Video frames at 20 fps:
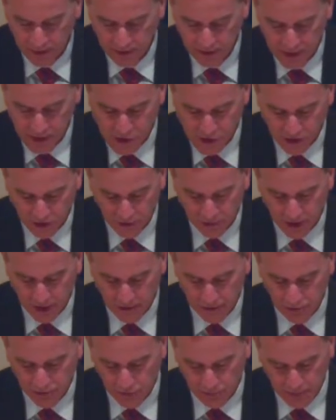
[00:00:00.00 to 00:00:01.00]
They shall
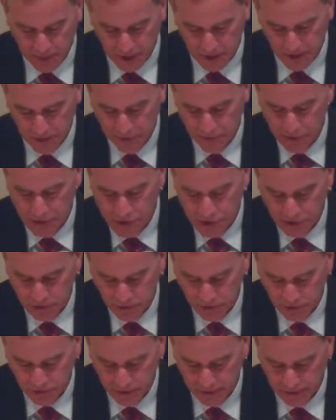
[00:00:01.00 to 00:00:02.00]
not spare the
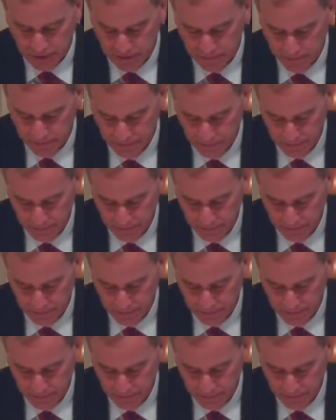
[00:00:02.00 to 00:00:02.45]
children.